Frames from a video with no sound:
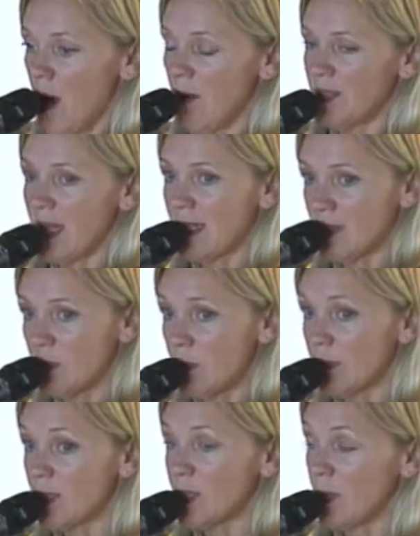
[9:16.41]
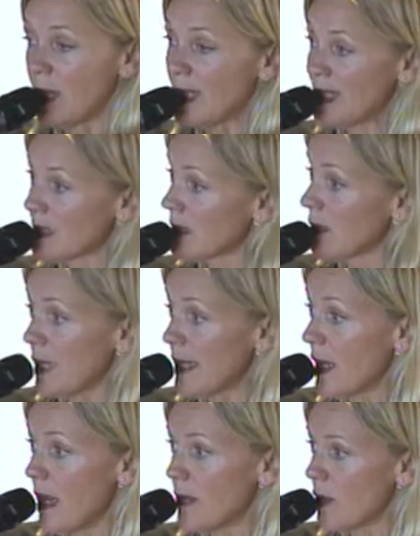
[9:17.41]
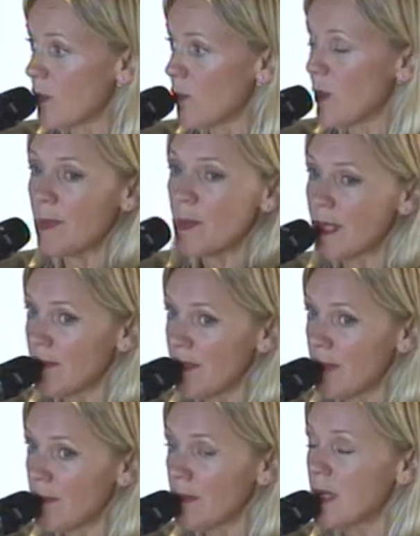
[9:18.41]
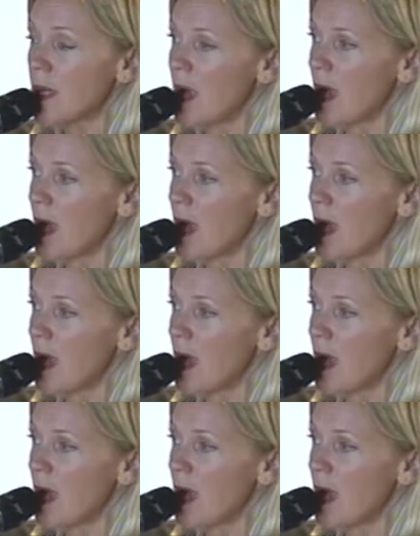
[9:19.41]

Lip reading: of telling a story. So a listicle will be one of them.